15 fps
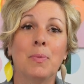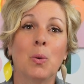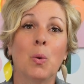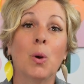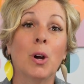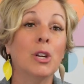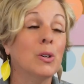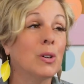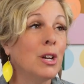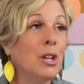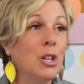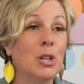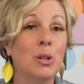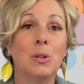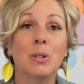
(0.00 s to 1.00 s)
or you
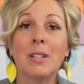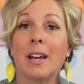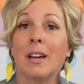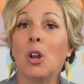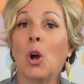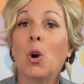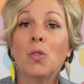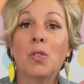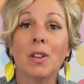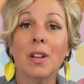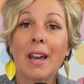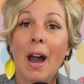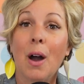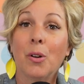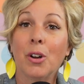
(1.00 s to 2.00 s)
can use like an
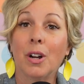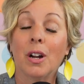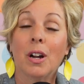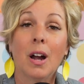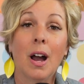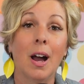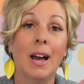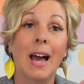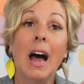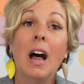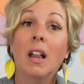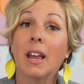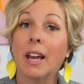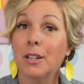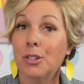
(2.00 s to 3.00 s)
over-the-counter
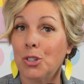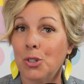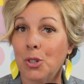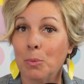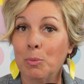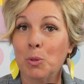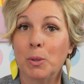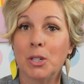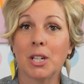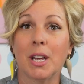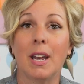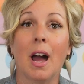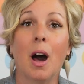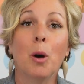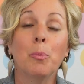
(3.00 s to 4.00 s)
LH strips, which
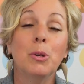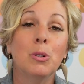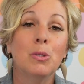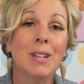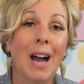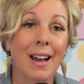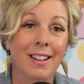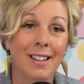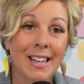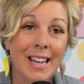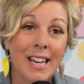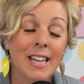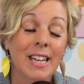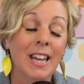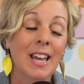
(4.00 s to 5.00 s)
can help you dial
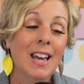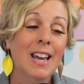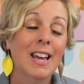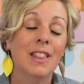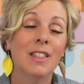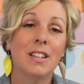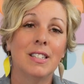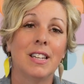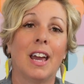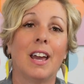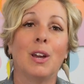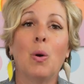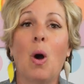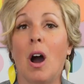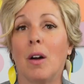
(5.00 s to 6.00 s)
in the day
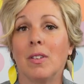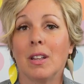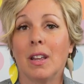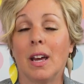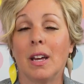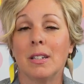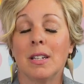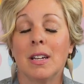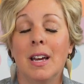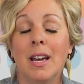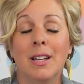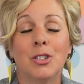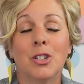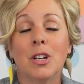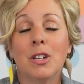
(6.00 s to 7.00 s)
you ovulate.
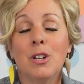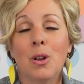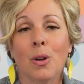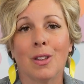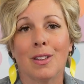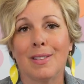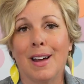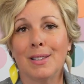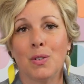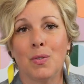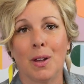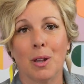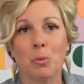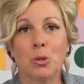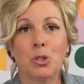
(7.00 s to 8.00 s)
It's good to know that that's
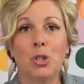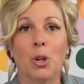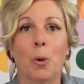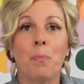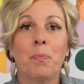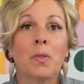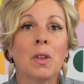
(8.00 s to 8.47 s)
available too.